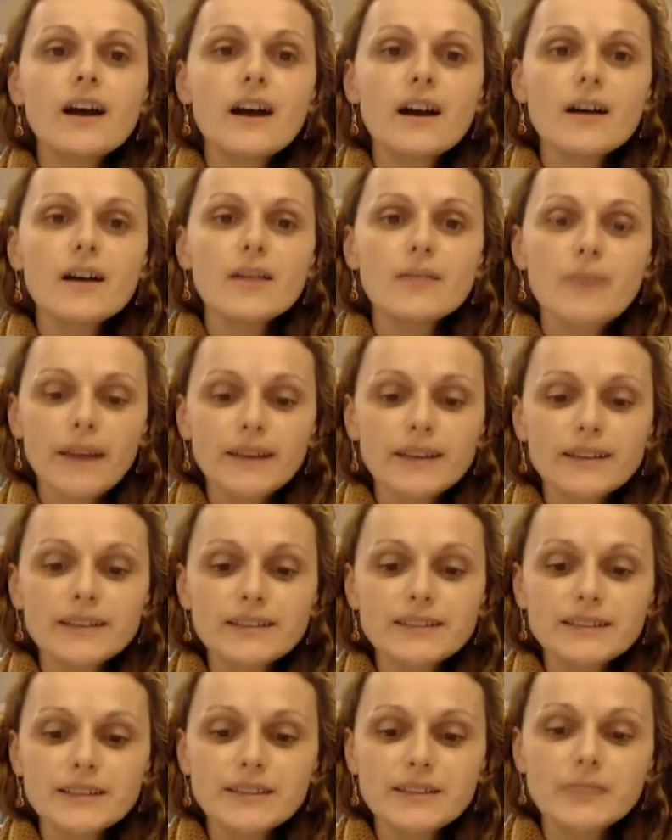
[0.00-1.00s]
Back in
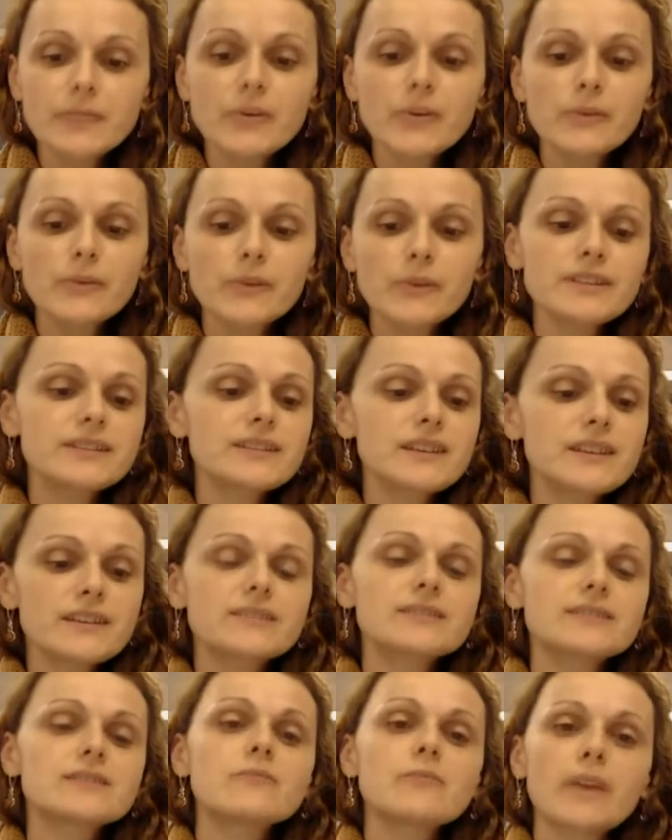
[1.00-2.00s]
December, we
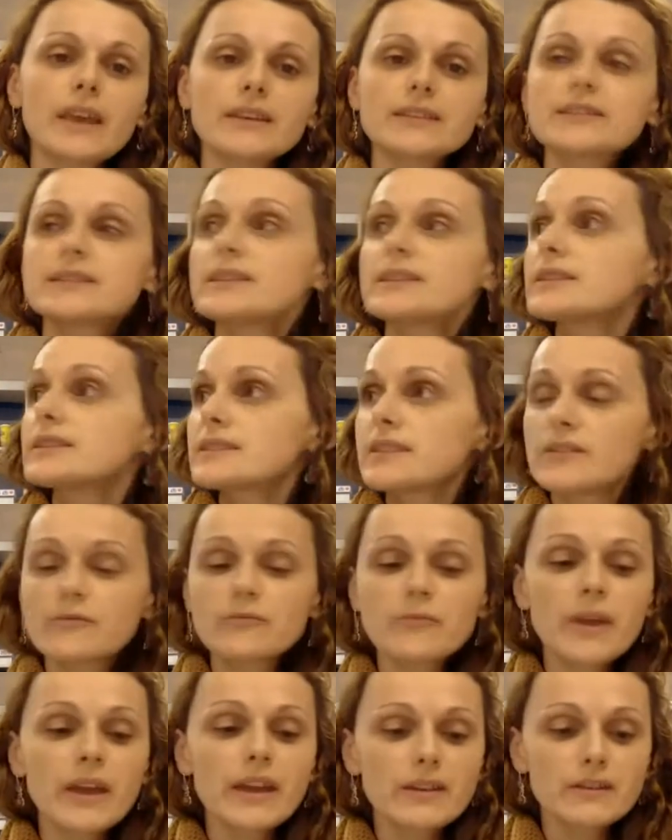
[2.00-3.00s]
discussed the basics
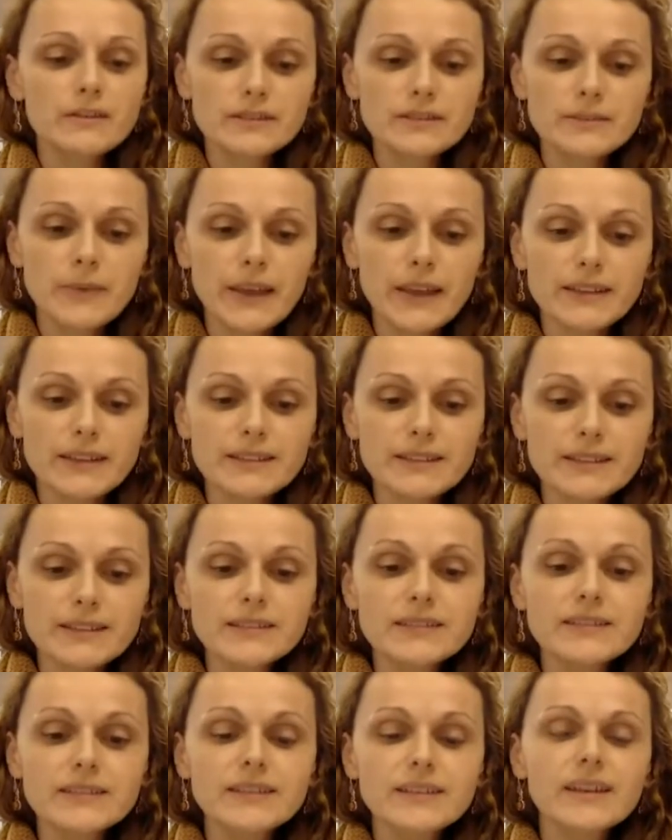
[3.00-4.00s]
of maker
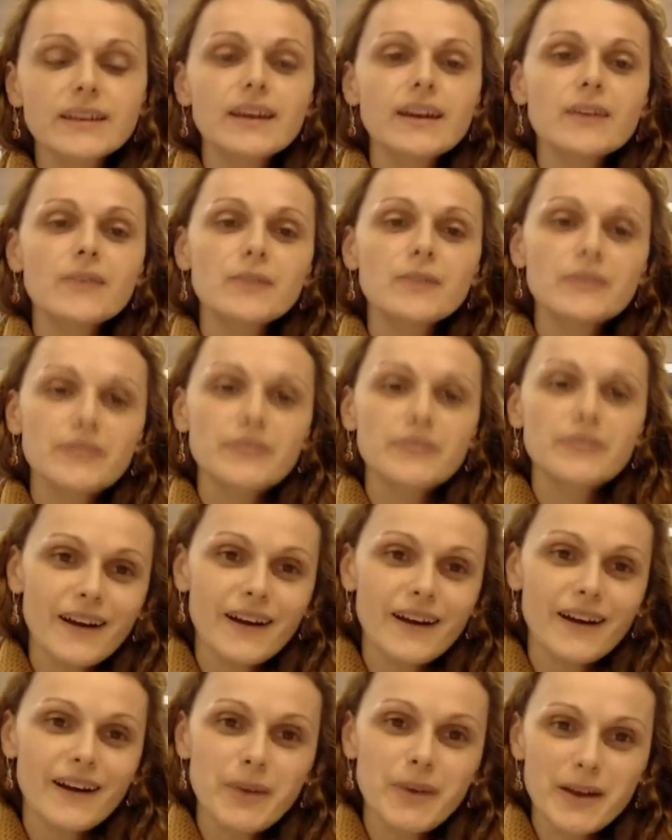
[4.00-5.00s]
spaces with
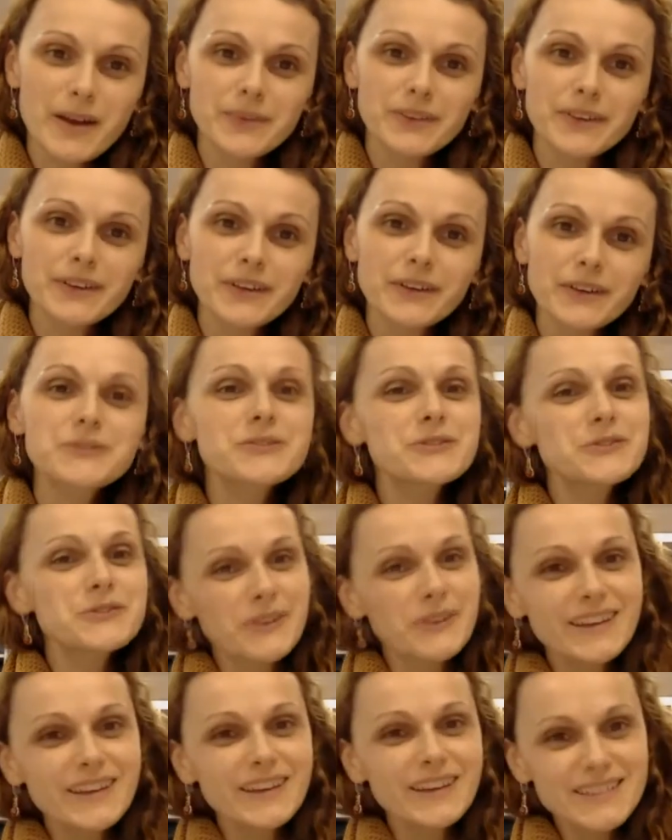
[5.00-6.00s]
Kylie Peppler, who's
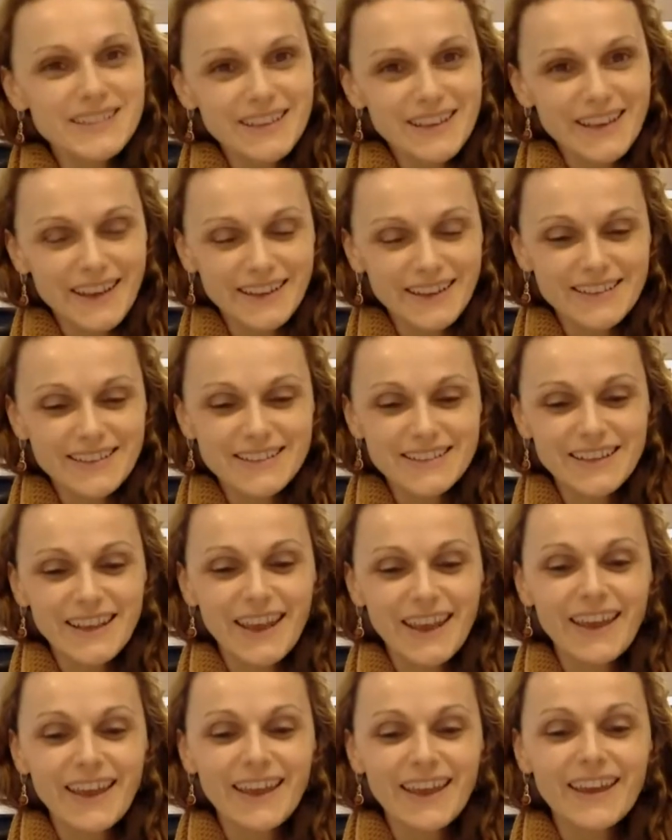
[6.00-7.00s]
joining us again
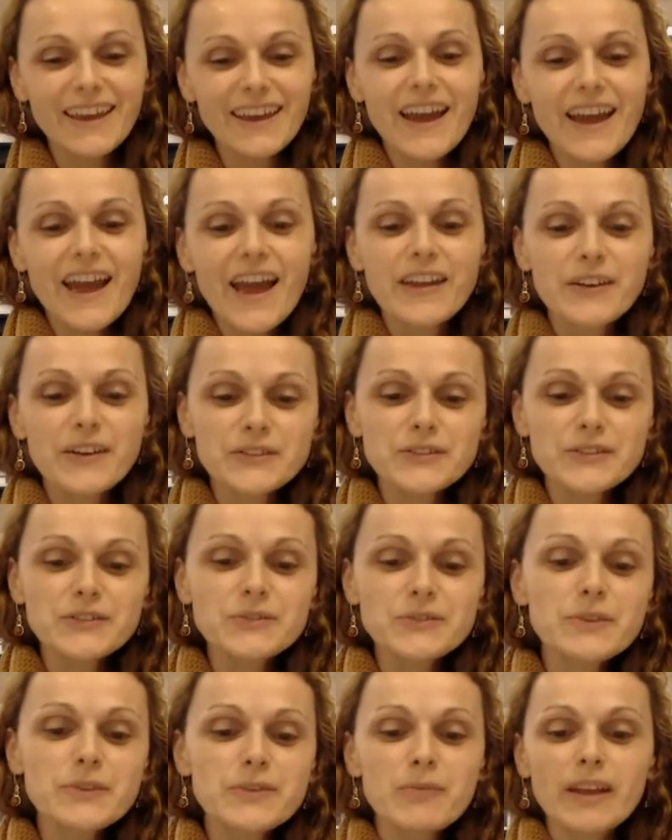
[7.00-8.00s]
today, and also
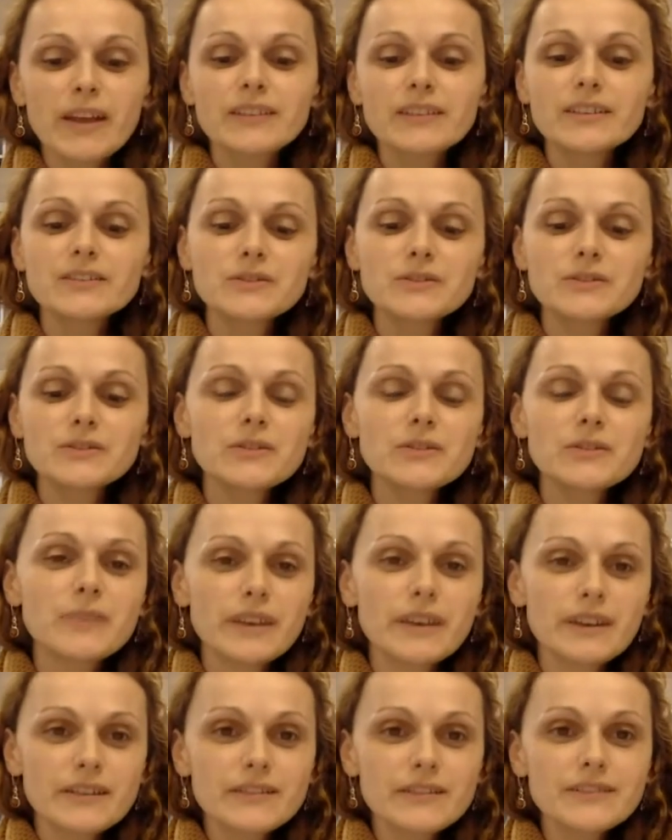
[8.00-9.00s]
with Ben
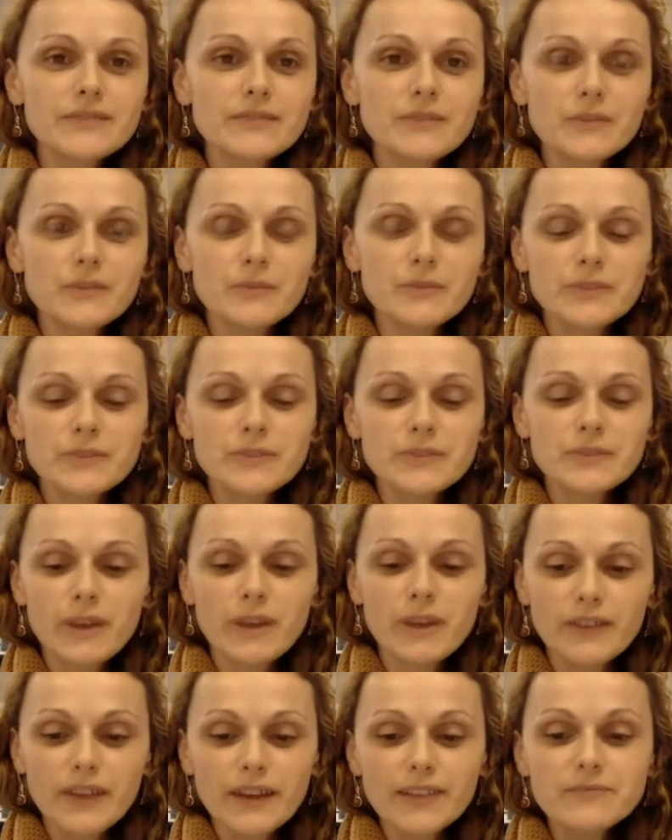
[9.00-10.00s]
LeDuc-Mills from Spark
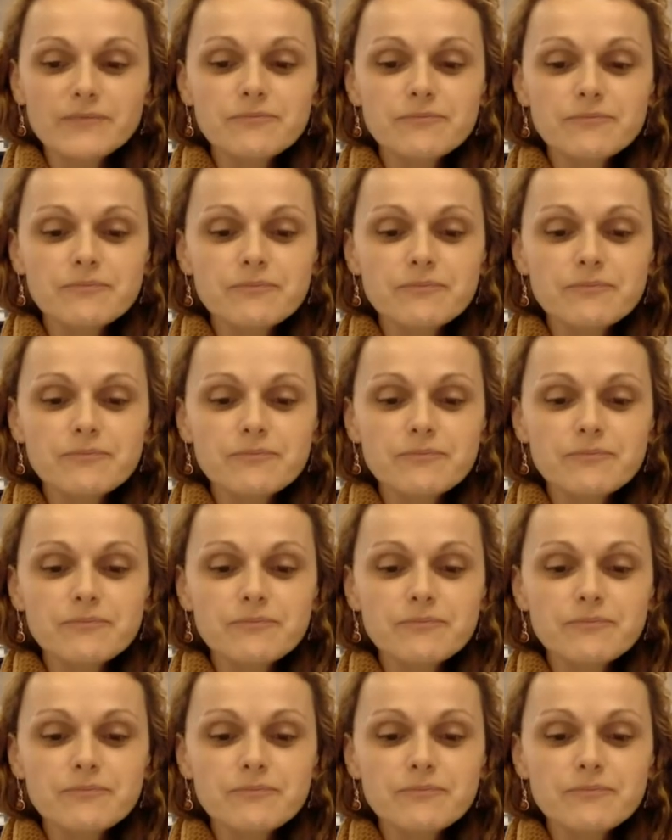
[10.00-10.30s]
Fun.